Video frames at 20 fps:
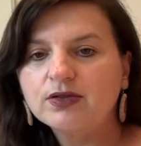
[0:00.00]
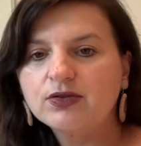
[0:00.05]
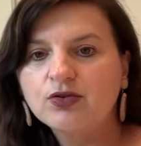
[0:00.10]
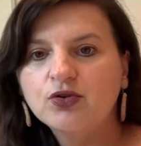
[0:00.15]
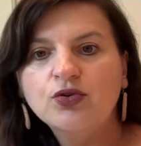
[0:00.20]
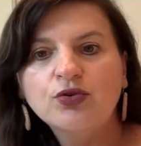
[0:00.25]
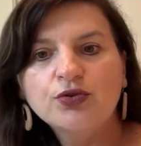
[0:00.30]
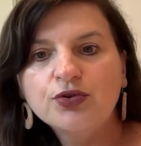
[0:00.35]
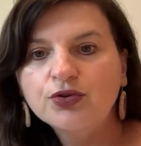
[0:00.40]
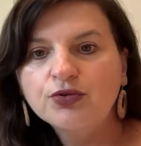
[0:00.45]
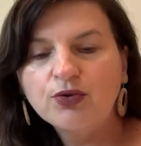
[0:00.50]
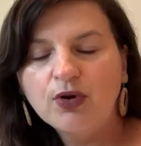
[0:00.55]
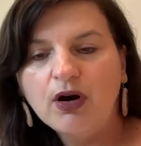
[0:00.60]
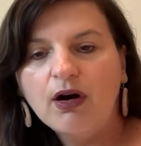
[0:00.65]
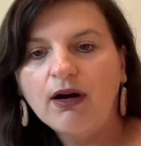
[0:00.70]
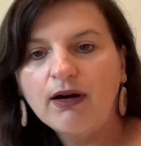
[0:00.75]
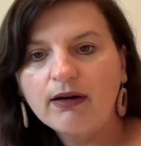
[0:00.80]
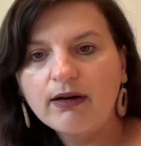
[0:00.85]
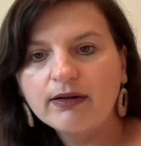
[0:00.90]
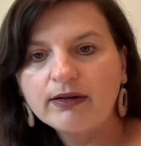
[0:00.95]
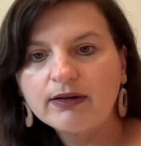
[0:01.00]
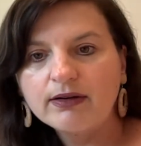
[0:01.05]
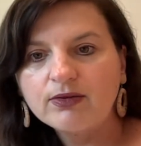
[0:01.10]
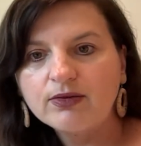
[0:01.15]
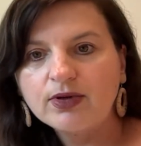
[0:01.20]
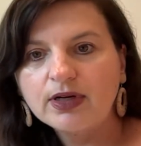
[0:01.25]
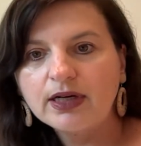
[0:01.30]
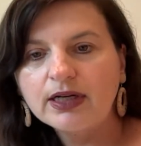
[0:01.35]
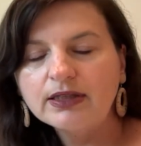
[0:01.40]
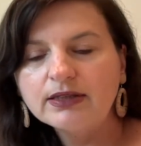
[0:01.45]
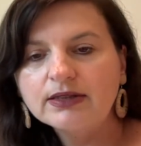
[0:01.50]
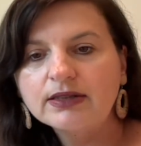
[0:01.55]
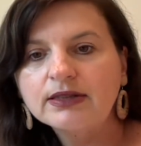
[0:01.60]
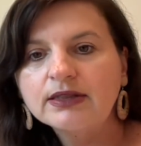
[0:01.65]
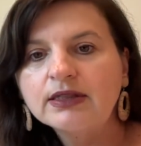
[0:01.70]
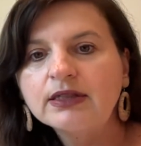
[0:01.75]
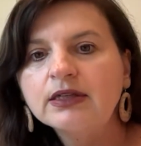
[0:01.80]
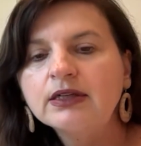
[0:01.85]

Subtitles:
who you are, right?